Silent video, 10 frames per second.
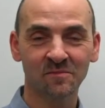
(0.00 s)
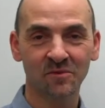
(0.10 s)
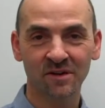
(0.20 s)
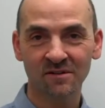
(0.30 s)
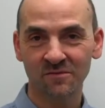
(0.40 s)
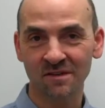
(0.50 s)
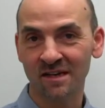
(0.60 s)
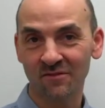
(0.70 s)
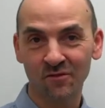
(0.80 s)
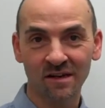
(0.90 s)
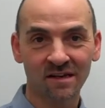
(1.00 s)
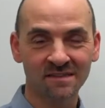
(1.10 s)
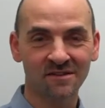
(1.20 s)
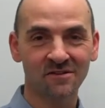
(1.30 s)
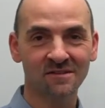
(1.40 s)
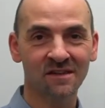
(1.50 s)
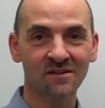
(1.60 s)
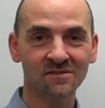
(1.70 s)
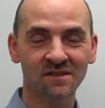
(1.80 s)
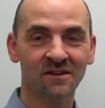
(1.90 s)
point. We'll kind of organize it
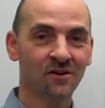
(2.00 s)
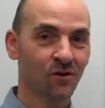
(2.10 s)
ourselves.